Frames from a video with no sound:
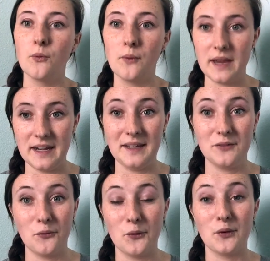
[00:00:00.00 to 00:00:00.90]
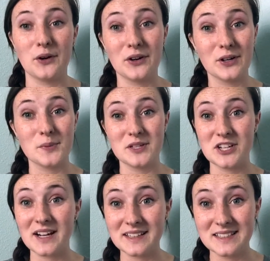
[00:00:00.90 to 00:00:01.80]
waiting for her to be
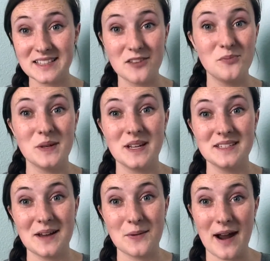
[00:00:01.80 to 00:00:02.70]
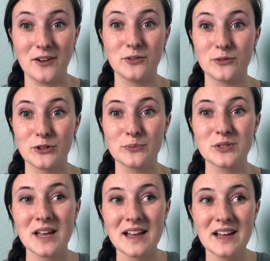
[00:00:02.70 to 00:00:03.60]
checked and stuff because they were out of
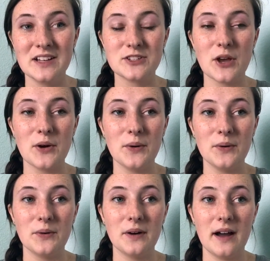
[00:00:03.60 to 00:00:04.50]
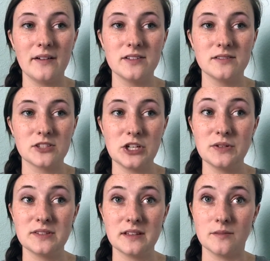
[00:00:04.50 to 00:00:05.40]
rooms. So I was, she was